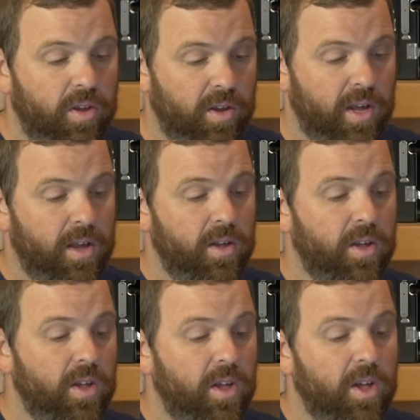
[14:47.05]
Okay?
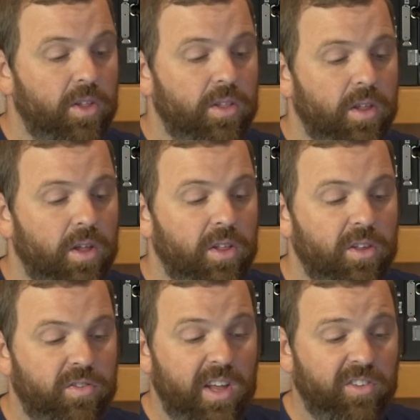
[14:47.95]

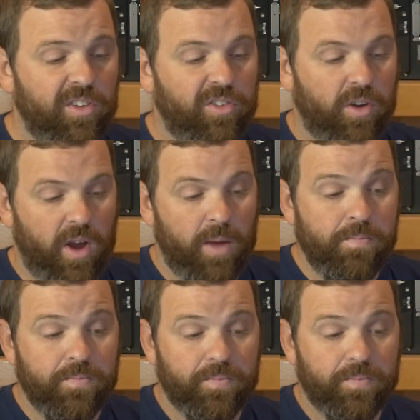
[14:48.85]
This next histogram